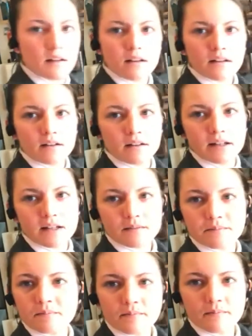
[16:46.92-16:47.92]
they're like
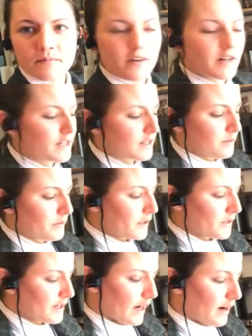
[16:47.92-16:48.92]
very similar
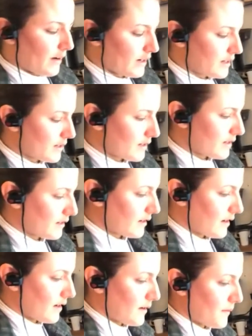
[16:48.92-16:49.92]
to carrots.
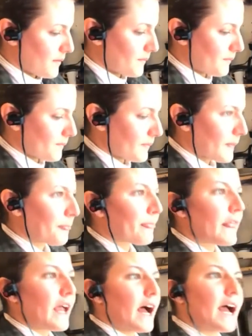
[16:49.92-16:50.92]

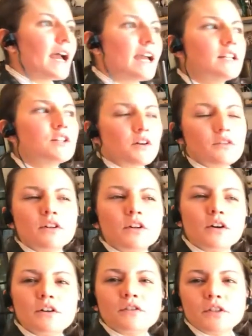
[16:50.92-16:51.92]
I don't
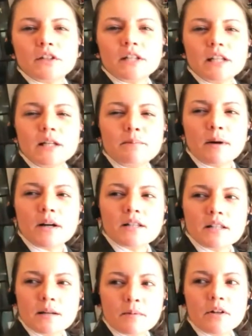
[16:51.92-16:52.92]
know if you can eat
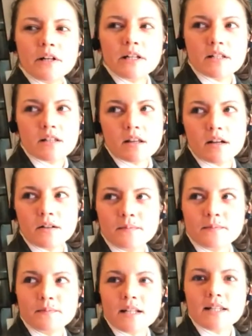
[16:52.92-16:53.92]
parsnip greens though.
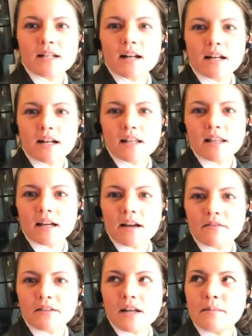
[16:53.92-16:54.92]
That's not anything
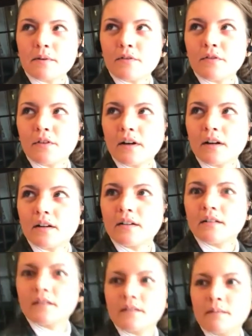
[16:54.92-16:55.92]
I've done before,
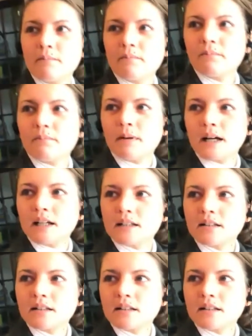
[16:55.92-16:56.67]
but